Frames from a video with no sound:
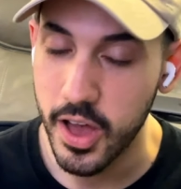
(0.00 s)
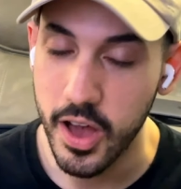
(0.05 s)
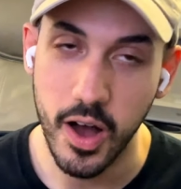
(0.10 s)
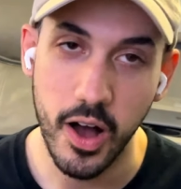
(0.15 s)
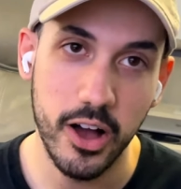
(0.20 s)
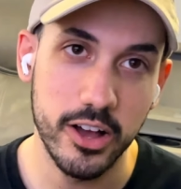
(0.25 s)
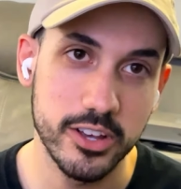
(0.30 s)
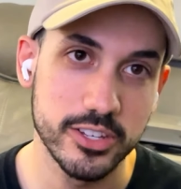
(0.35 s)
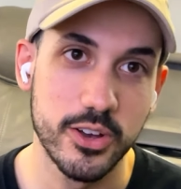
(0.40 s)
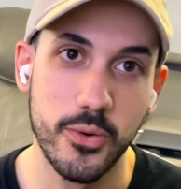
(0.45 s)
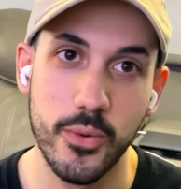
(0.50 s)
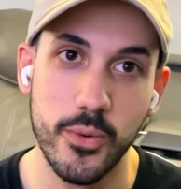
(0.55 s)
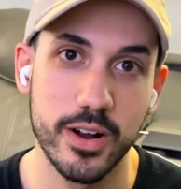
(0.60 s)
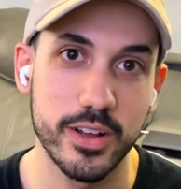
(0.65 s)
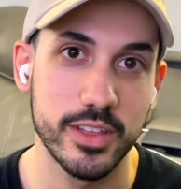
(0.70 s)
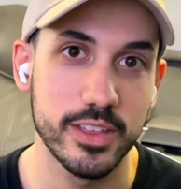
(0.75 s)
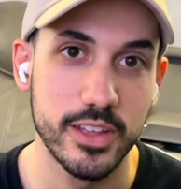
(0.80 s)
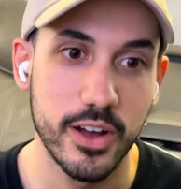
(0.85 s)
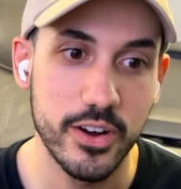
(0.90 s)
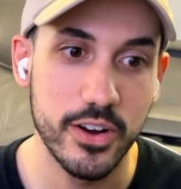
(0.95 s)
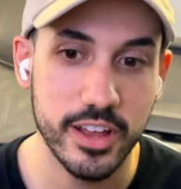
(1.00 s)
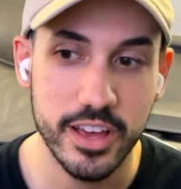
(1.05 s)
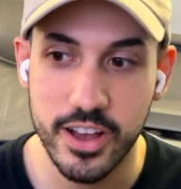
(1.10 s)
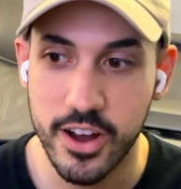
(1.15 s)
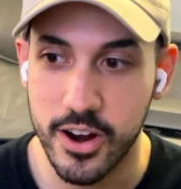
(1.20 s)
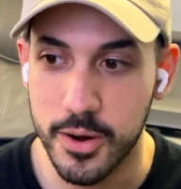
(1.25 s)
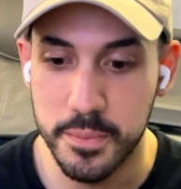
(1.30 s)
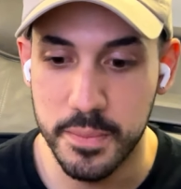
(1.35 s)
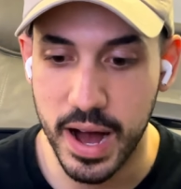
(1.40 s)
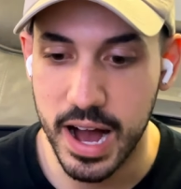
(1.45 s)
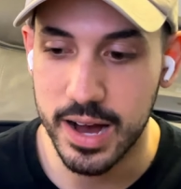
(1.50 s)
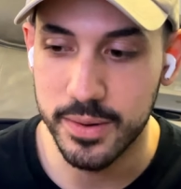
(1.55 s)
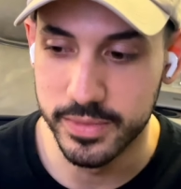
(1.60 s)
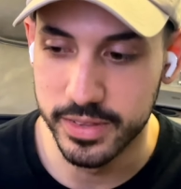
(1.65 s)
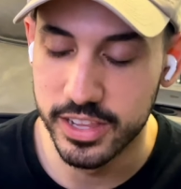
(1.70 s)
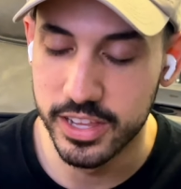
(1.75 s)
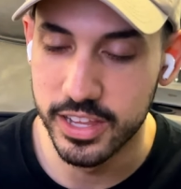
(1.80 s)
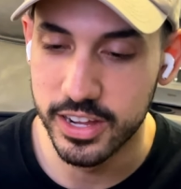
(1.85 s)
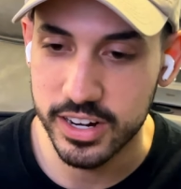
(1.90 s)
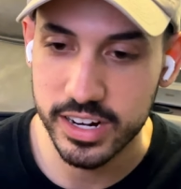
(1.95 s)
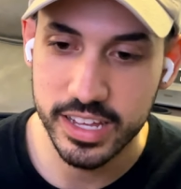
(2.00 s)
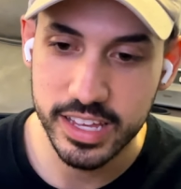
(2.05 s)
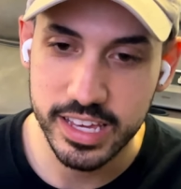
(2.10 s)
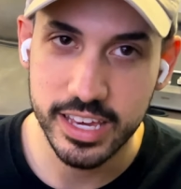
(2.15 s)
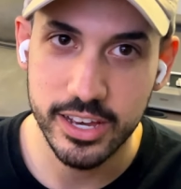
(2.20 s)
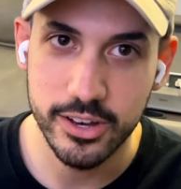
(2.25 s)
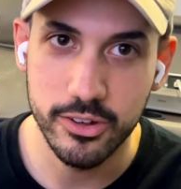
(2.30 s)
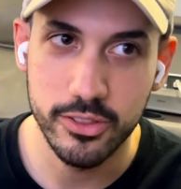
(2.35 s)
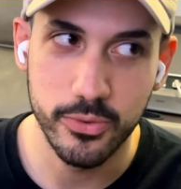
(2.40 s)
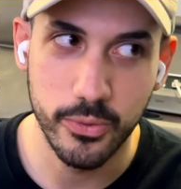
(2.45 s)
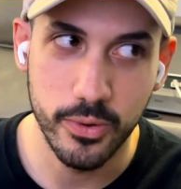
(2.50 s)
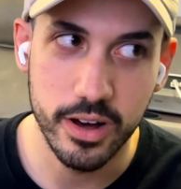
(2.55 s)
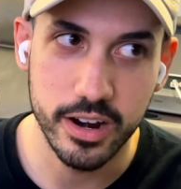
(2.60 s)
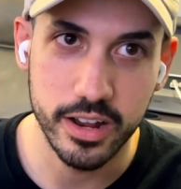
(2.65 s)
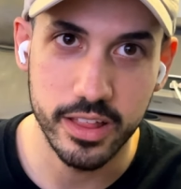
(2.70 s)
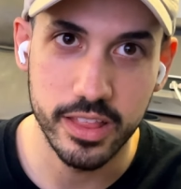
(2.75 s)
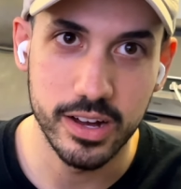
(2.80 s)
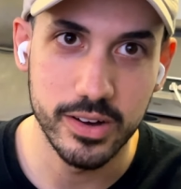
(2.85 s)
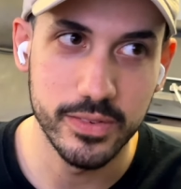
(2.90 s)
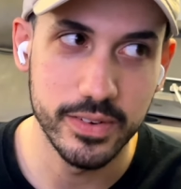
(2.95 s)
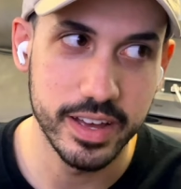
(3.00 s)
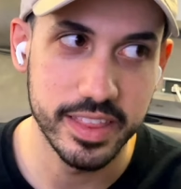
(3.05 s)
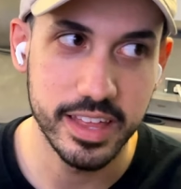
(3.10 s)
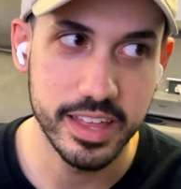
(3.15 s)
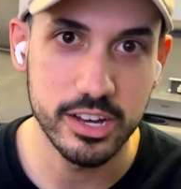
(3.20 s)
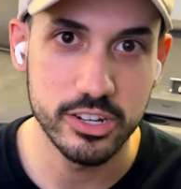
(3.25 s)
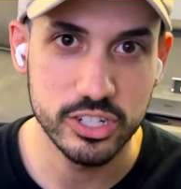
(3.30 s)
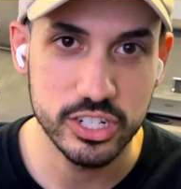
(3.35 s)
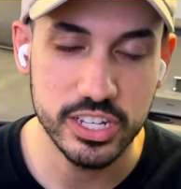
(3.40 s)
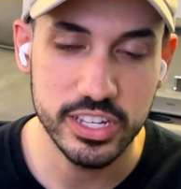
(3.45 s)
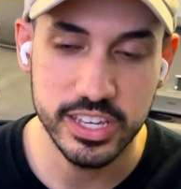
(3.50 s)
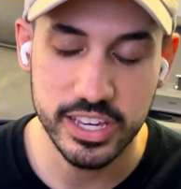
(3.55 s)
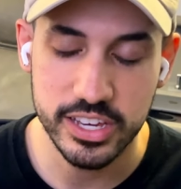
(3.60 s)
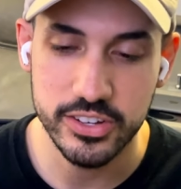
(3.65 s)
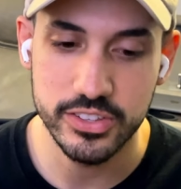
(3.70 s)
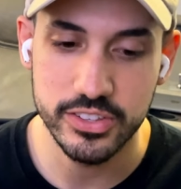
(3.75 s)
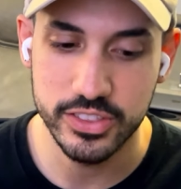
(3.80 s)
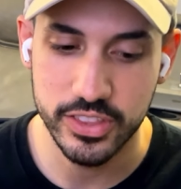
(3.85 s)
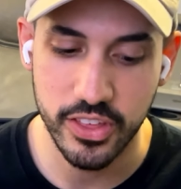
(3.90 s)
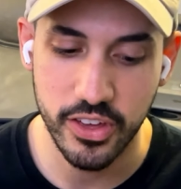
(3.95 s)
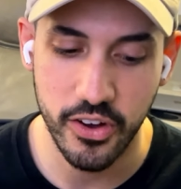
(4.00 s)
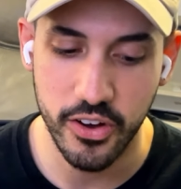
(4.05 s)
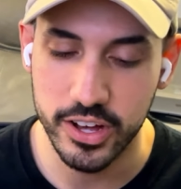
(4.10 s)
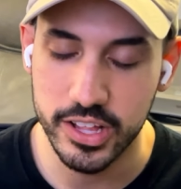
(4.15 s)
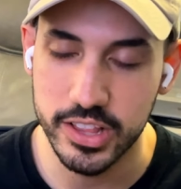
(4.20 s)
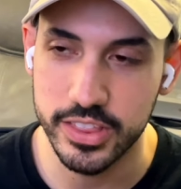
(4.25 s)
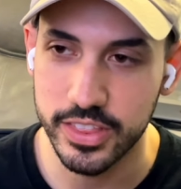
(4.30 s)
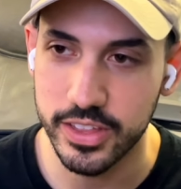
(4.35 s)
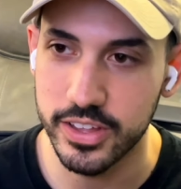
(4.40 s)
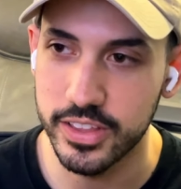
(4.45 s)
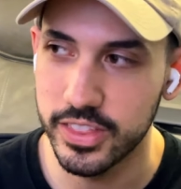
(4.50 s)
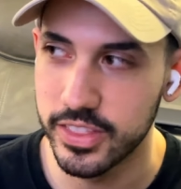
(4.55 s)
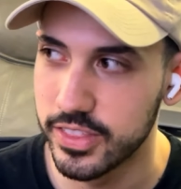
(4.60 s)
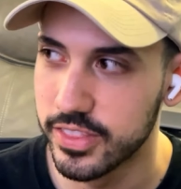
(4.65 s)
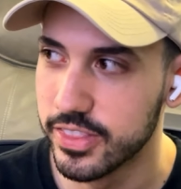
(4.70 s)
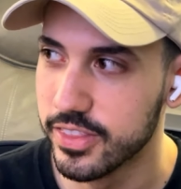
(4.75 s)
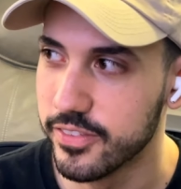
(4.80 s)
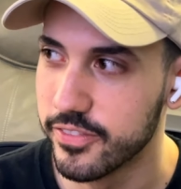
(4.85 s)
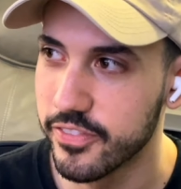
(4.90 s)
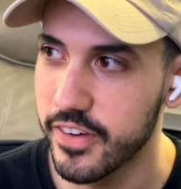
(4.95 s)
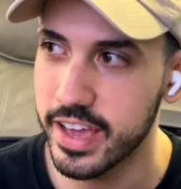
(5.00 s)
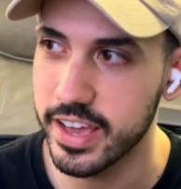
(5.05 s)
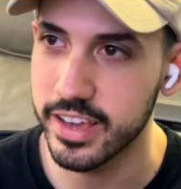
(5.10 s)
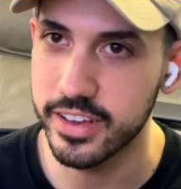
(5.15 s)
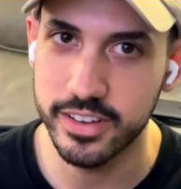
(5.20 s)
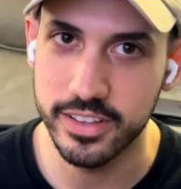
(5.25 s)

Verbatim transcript: Also worth noting, her mom literally killed one of them, and now she killed all the fake,